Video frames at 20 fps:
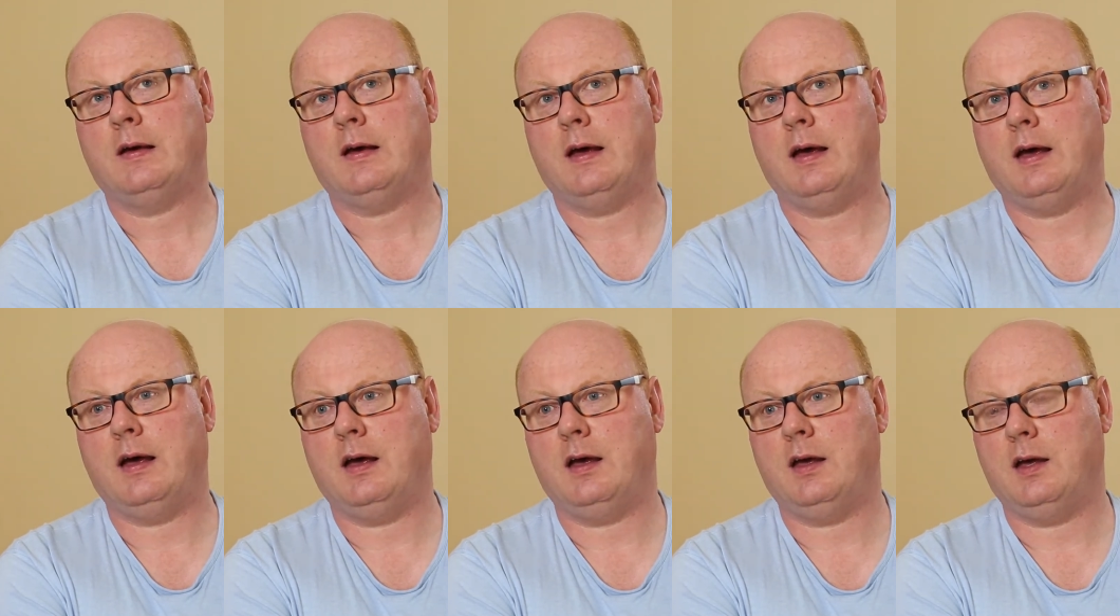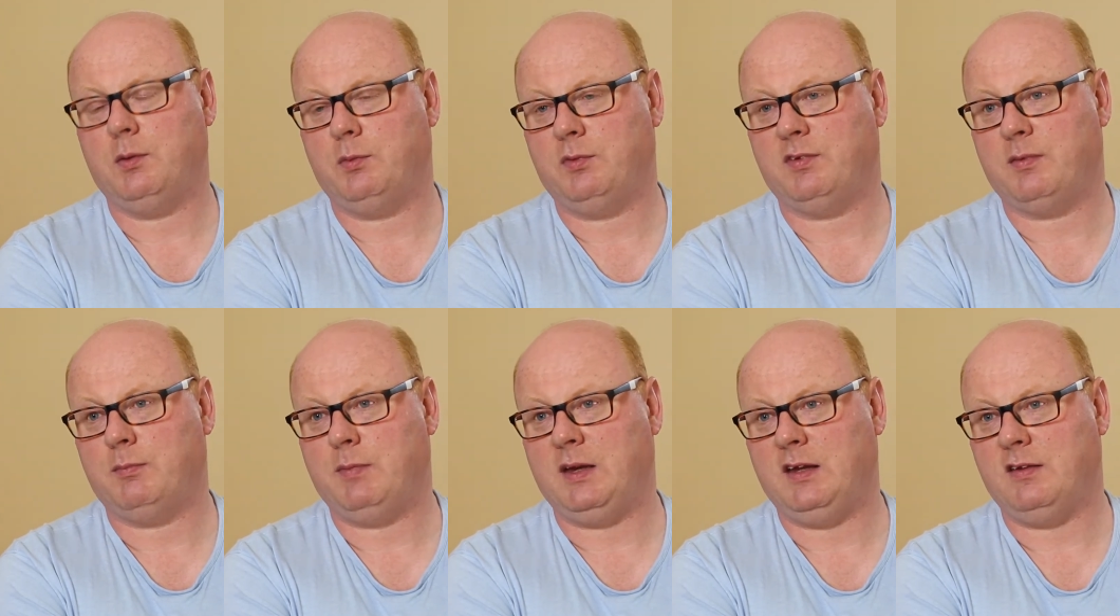it was
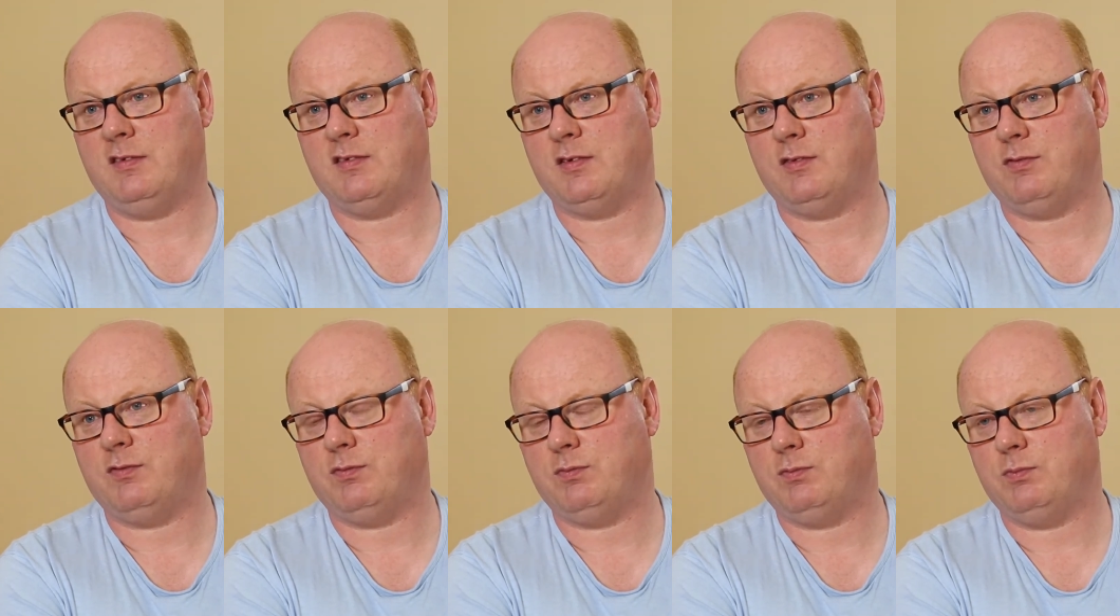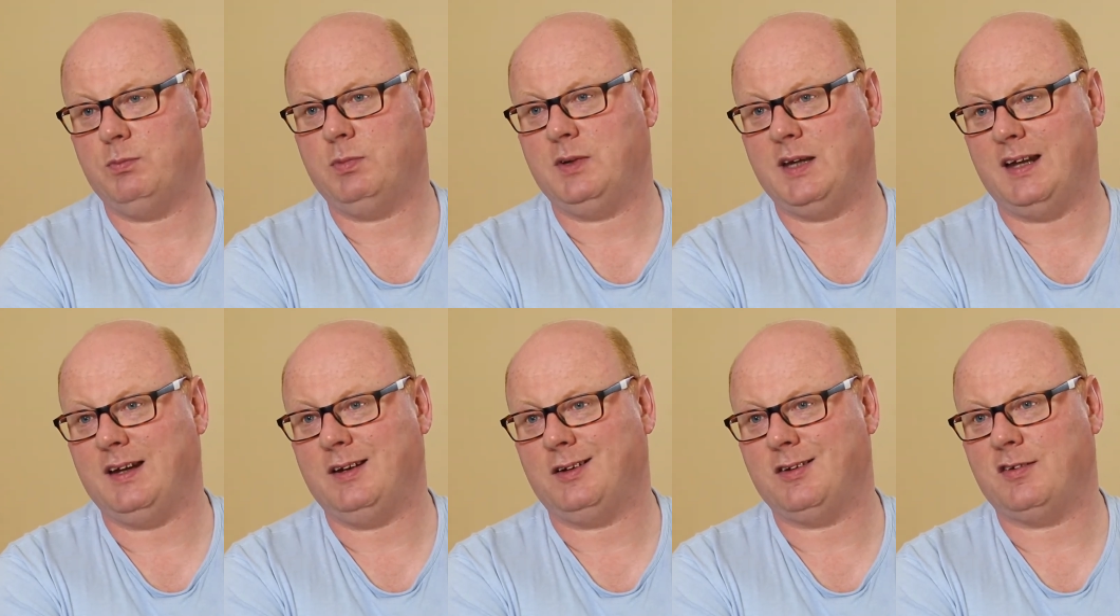a means of
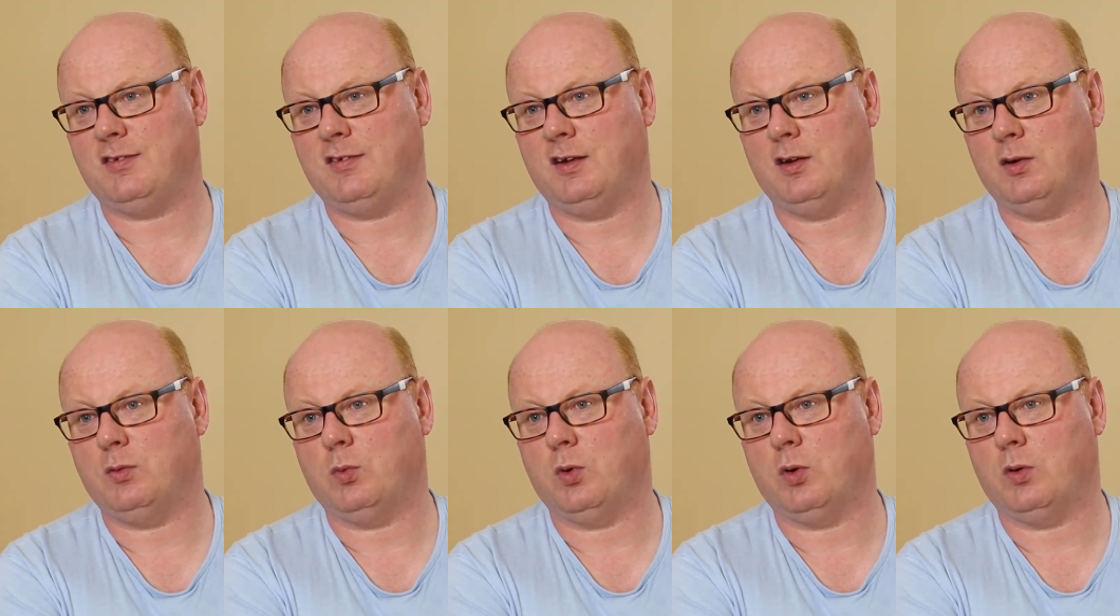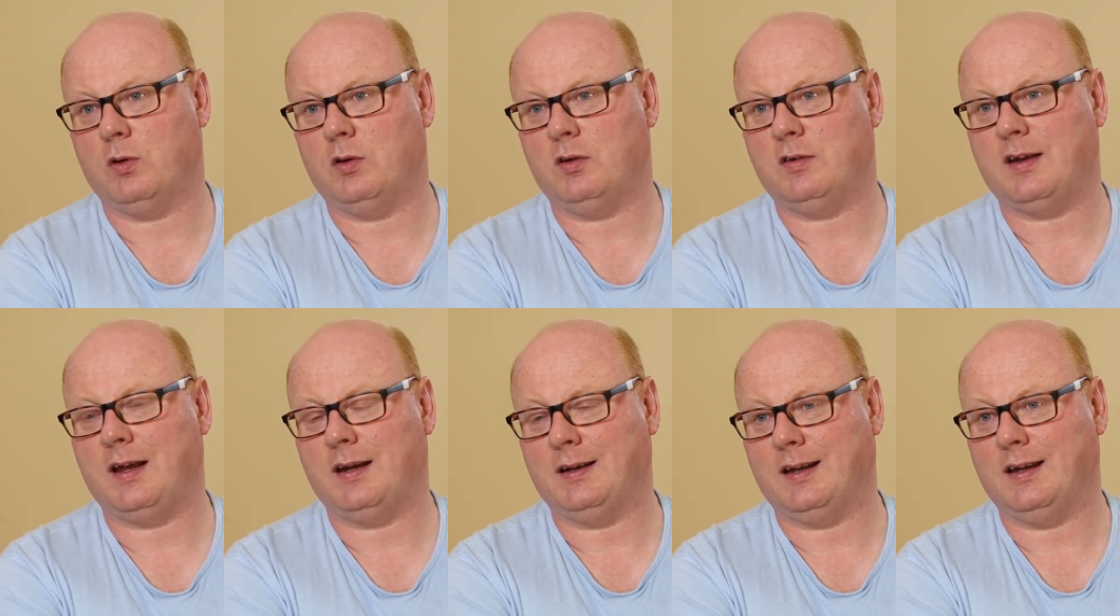getting to see the world
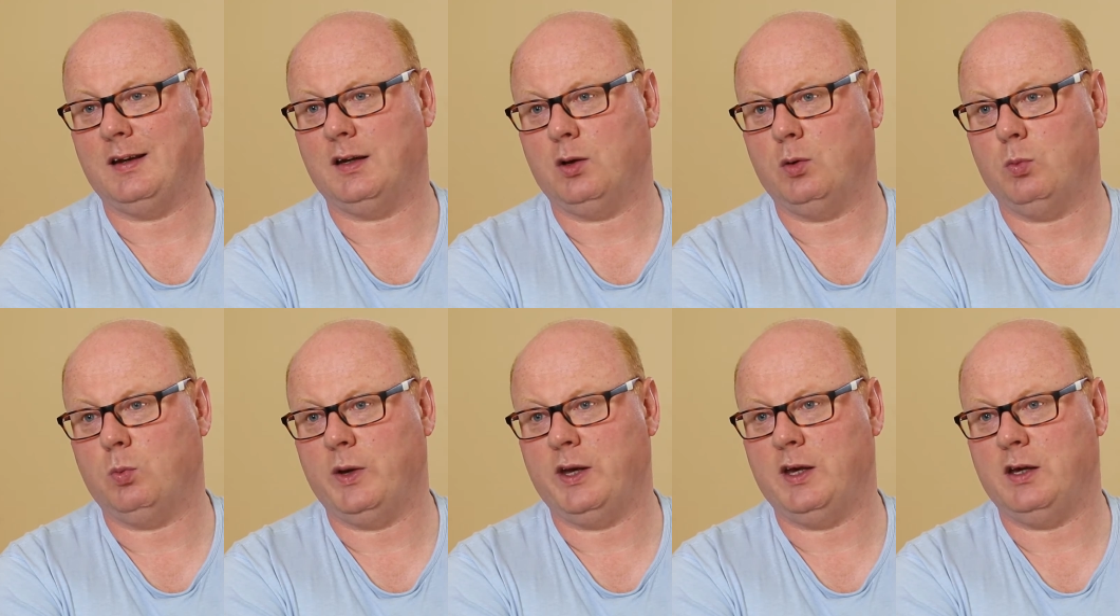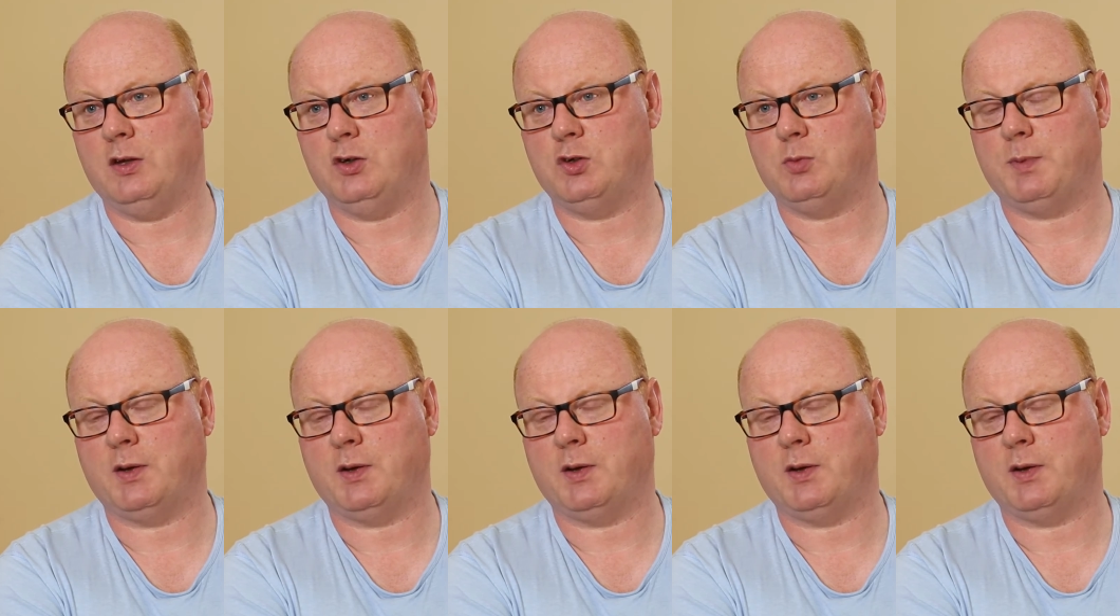and getting a wage,